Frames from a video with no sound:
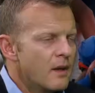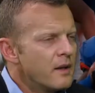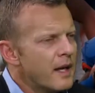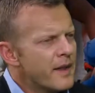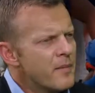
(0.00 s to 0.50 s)

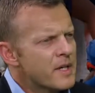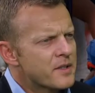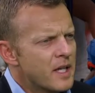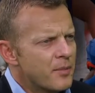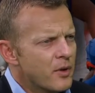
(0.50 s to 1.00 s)
Yeah, they mix
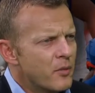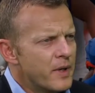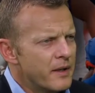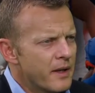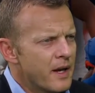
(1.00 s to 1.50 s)
it up a little
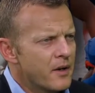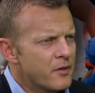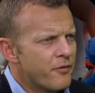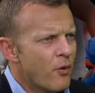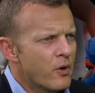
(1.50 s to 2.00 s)
bit. They got a
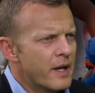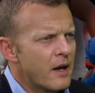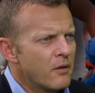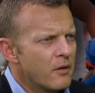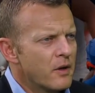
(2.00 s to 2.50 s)
good four
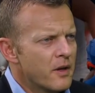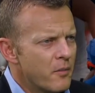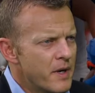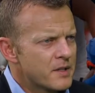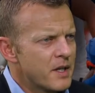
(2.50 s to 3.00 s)
down look. They'll
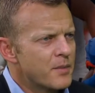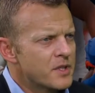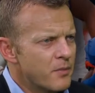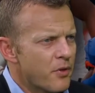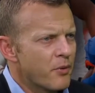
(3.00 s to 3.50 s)
mix it up with
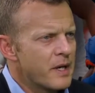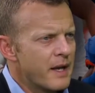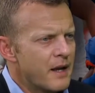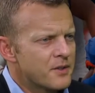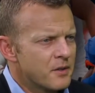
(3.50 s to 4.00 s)
some three
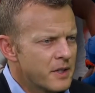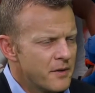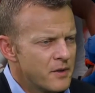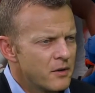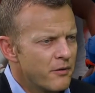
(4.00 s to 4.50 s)
down. So they'll
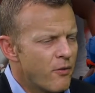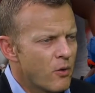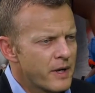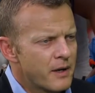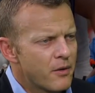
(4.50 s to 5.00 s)
give you a little
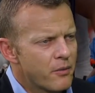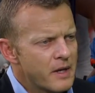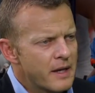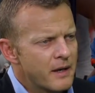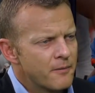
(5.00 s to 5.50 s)
four down, three
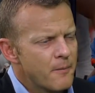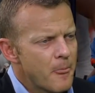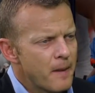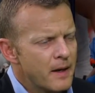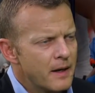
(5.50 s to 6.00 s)
down.
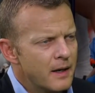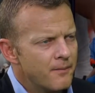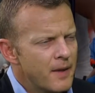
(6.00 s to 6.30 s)
Uh,